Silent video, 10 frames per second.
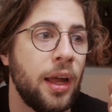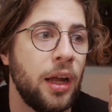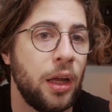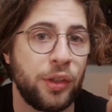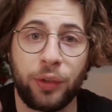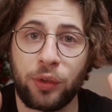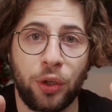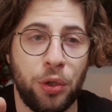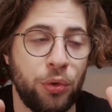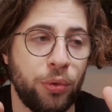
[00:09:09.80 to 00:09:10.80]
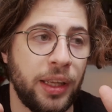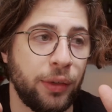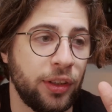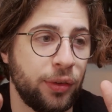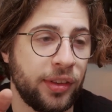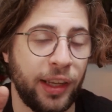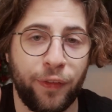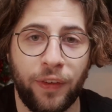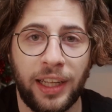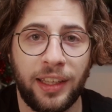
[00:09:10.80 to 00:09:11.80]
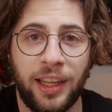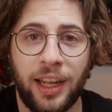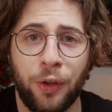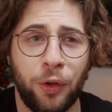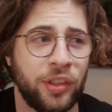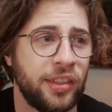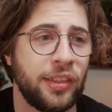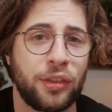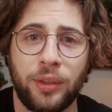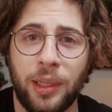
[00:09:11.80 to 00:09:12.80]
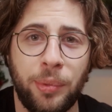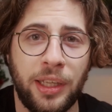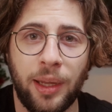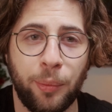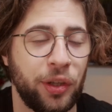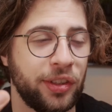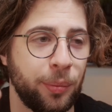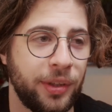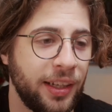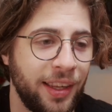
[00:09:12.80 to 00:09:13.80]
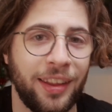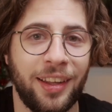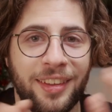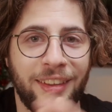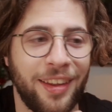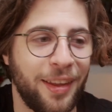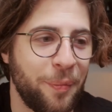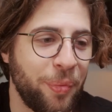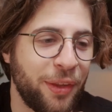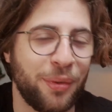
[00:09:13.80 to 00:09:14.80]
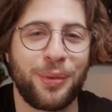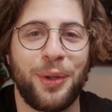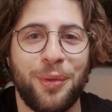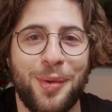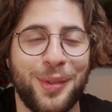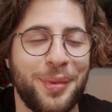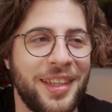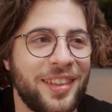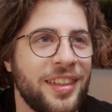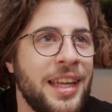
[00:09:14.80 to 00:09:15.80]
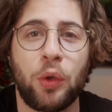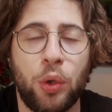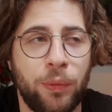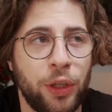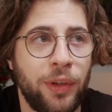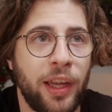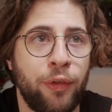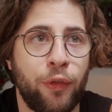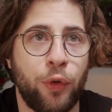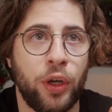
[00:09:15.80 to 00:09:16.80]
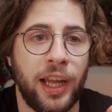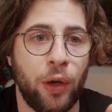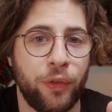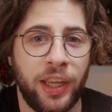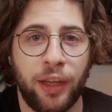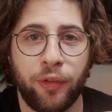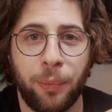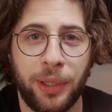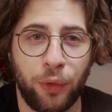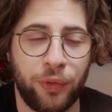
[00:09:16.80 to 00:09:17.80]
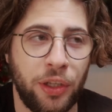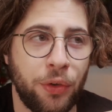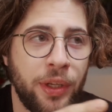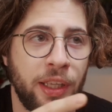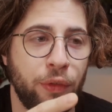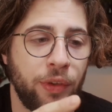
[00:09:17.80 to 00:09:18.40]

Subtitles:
So this was a huge relief. This was like Friday, 6:30 p.m. or something like that. It was one of those weeks. So what we have for now, we have a bit of theory.